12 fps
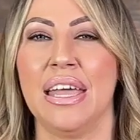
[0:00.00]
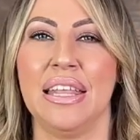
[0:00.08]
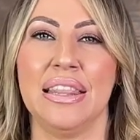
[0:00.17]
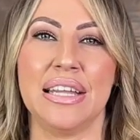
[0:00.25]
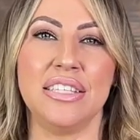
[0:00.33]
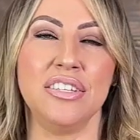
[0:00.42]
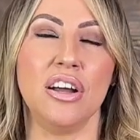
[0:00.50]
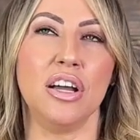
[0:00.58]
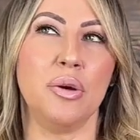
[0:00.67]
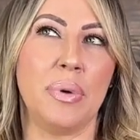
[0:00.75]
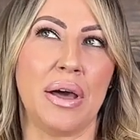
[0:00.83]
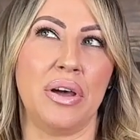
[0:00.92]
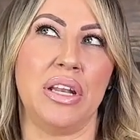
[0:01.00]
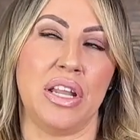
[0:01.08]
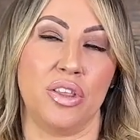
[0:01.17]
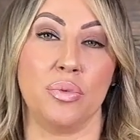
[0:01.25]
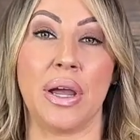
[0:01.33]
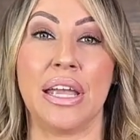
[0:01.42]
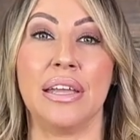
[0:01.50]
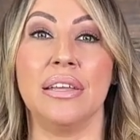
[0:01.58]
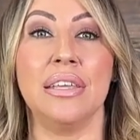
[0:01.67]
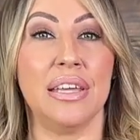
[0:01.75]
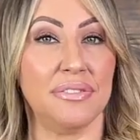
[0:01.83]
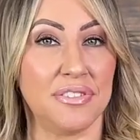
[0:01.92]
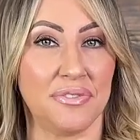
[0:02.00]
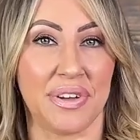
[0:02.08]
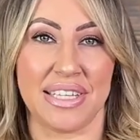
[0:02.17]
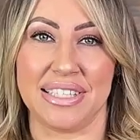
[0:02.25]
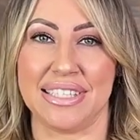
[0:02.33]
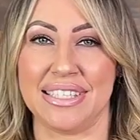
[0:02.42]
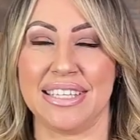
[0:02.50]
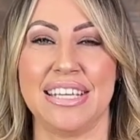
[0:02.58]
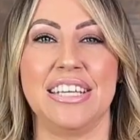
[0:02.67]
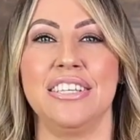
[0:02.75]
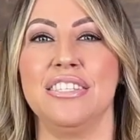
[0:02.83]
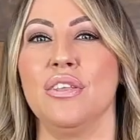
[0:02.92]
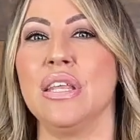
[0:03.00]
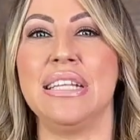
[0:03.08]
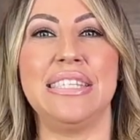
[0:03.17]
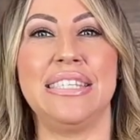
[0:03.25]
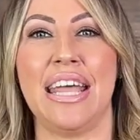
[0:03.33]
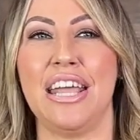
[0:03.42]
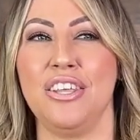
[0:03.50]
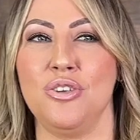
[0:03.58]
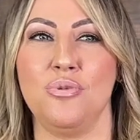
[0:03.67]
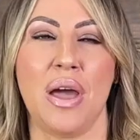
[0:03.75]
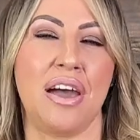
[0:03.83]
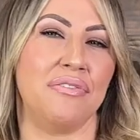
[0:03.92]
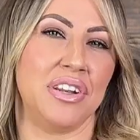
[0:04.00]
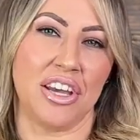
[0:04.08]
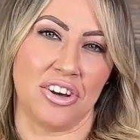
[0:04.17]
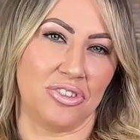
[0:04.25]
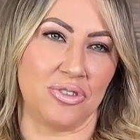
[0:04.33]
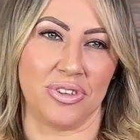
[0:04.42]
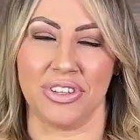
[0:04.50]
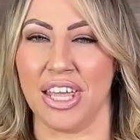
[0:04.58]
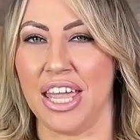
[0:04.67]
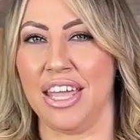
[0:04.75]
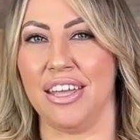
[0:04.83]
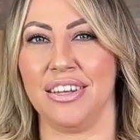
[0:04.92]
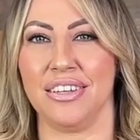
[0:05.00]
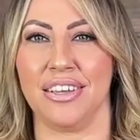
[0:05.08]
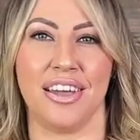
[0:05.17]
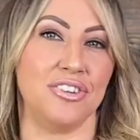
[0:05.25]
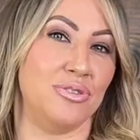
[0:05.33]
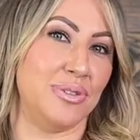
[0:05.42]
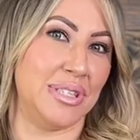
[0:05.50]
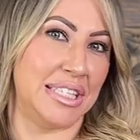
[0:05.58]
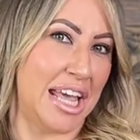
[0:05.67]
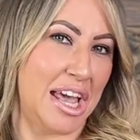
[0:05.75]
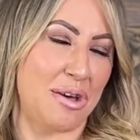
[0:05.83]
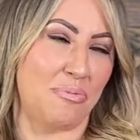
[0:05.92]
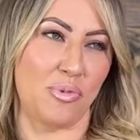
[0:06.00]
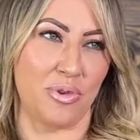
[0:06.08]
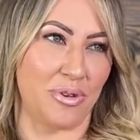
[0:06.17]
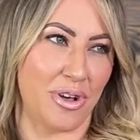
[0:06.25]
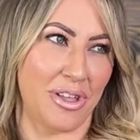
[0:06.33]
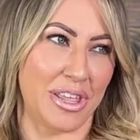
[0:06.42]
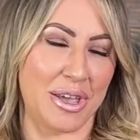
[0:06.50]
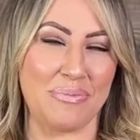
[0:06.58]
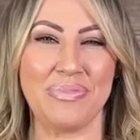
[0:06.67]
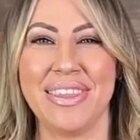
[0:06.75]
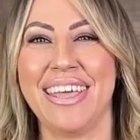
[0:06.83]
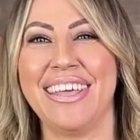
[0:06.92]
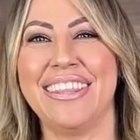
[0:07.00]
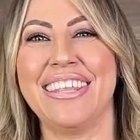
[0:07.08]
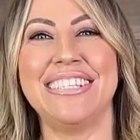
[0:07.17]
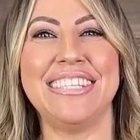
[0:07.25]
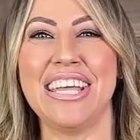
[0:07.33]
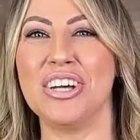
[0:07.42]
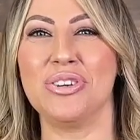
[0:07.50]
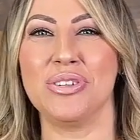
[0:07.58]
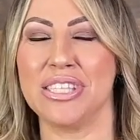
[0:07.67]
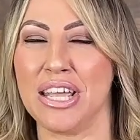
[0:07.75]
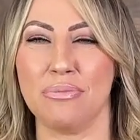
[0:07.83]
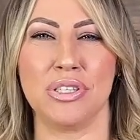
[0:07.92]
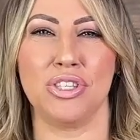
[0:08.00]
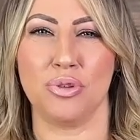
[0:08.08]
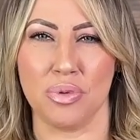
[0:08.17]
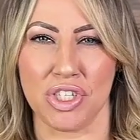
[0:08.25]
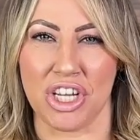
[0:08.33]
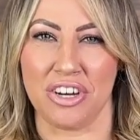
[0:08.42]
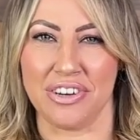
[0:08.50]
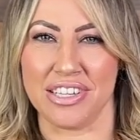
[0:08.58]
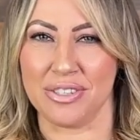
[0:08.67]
Let's talk about another way, gift funds. So let's say you have an uncle, and Uncle Sam, we'll call him. Let's say Uncle Sam is super generous,